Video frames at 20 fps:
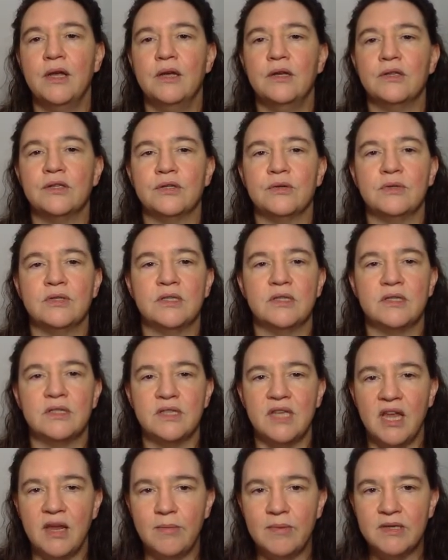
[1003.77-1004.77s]
So it's the
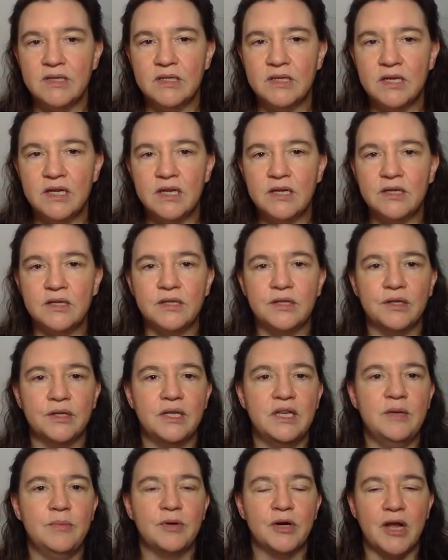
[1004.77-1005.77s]
same as Leon and
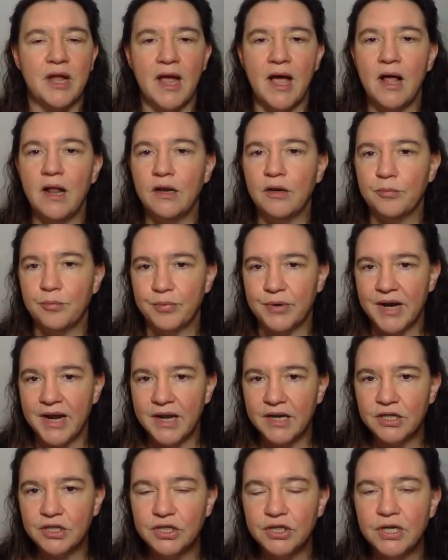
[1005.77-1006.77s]
Lee and Brickell and
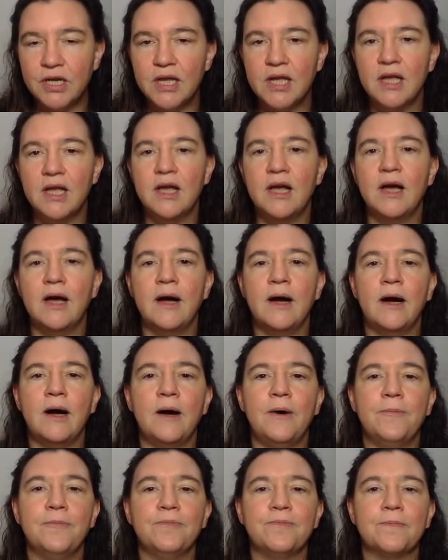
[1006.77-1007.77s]
Prange,
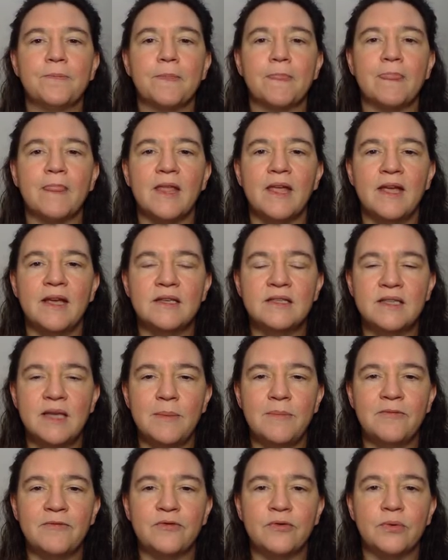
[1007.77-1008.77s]
um,
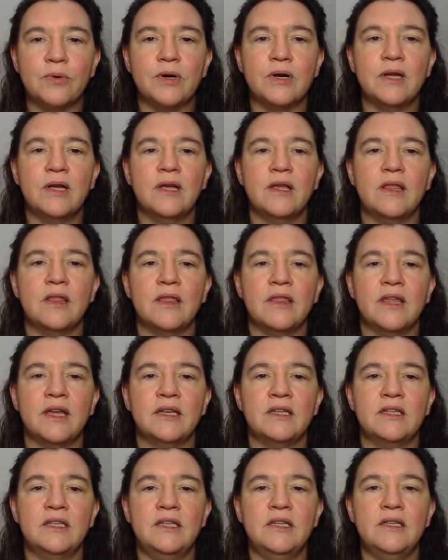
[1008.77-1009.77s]
except for that
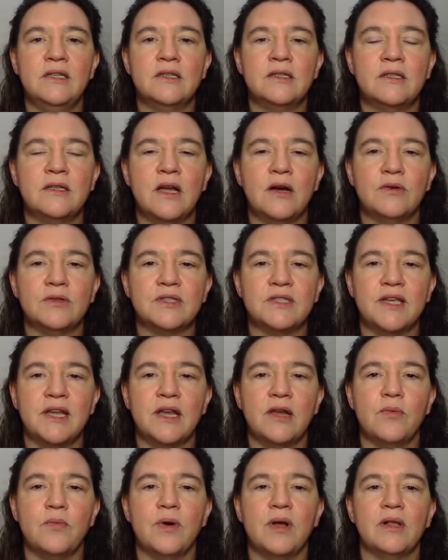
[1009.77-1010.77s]
he's now
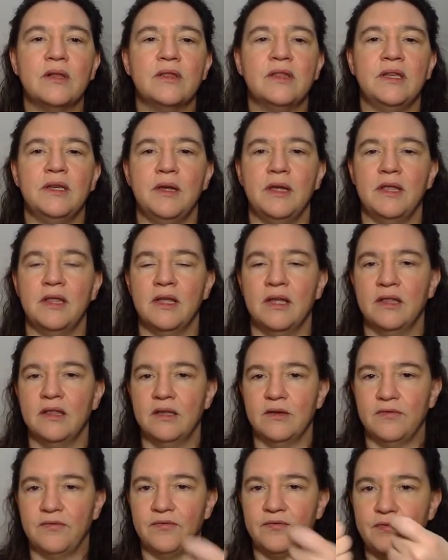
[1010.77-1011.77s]
saying, well, the,
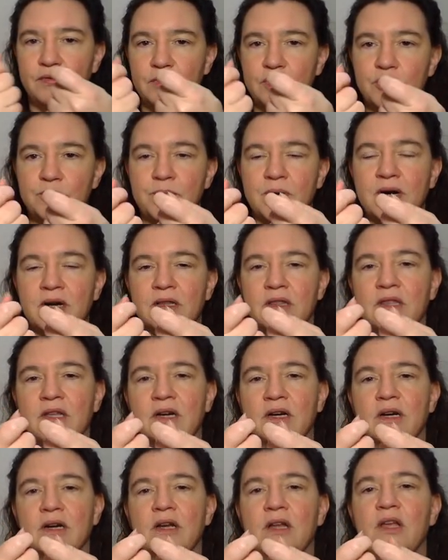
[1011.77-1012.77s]
the first part
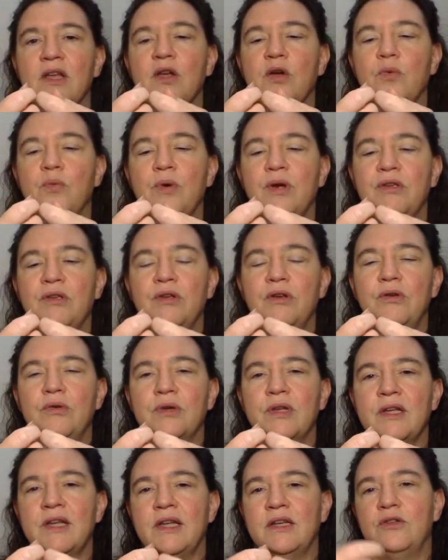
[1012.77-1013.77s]
there, where you're
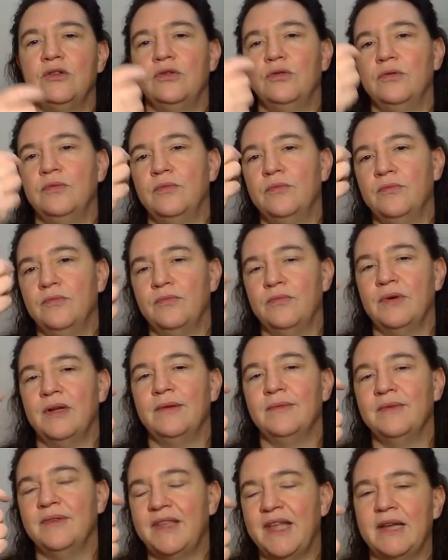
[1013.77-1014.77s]
looking at two,
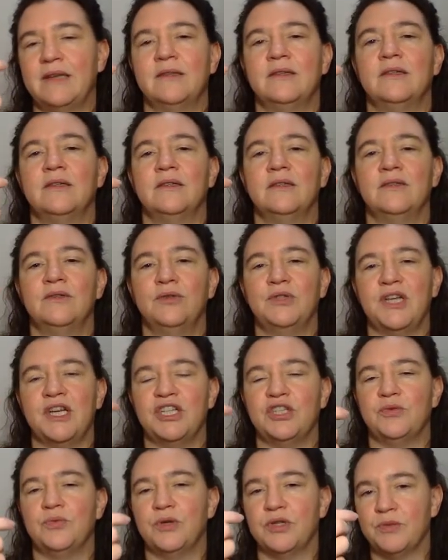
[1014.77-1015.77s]
well, in that
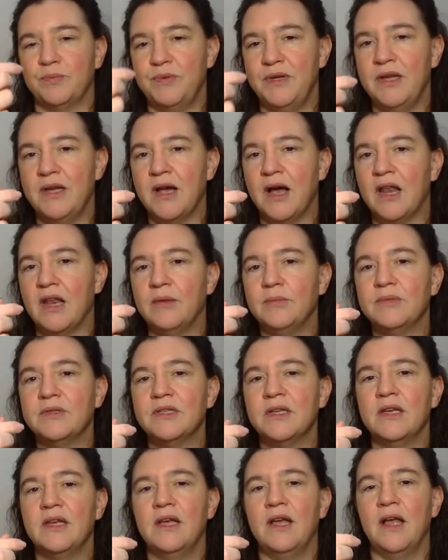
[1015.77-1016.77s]
notation was p columns,
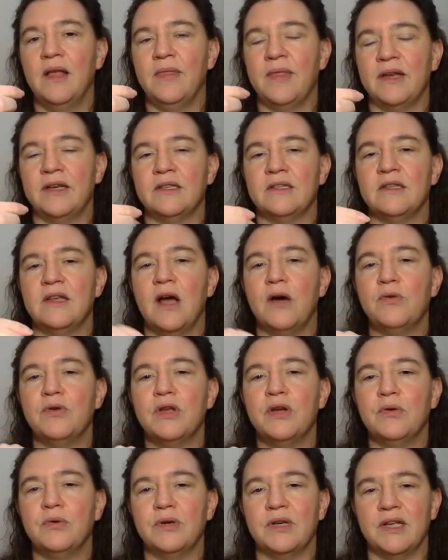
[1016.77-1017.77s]
that is now
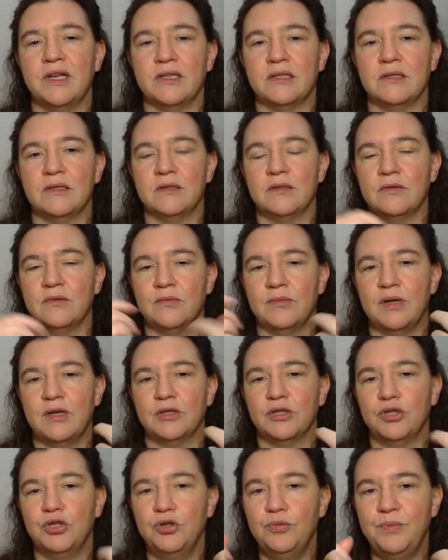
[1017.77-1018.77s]
known as, well,
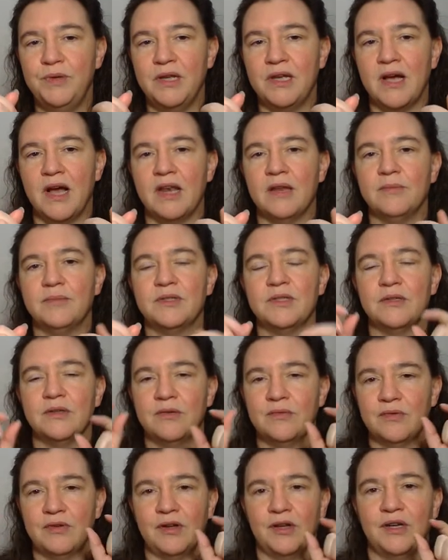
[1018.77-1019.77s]
two p columns,
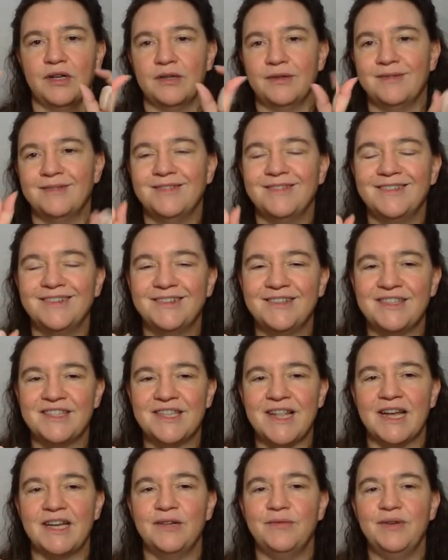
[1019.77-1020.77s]
gonna
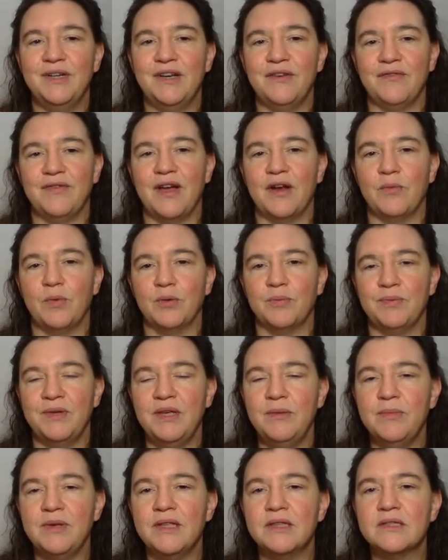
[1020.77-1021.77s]
slightly redefine what p
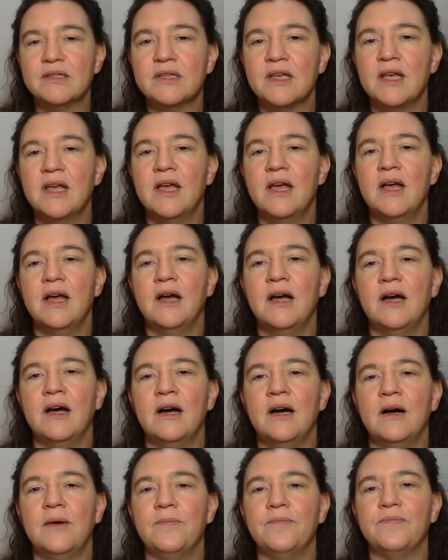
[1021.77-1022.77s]
means.
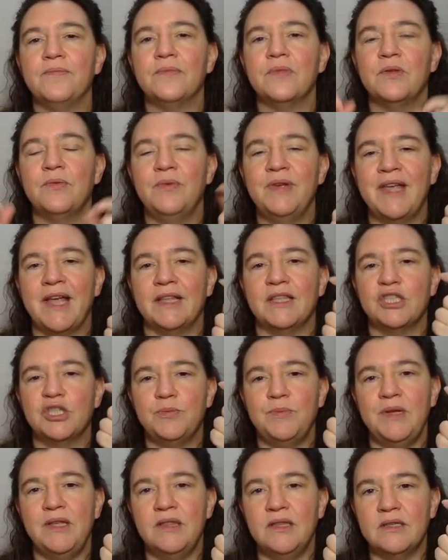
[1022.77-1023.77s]
Um, we can
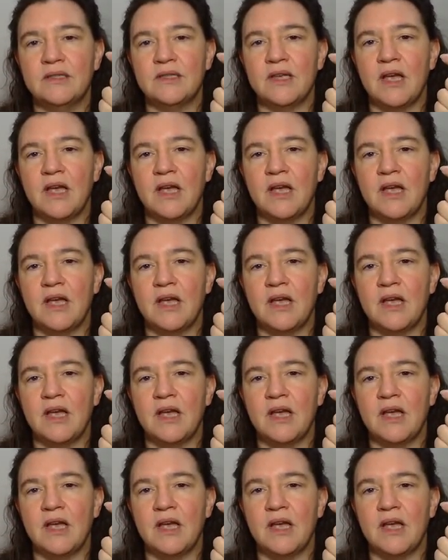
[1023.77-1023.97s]
speed this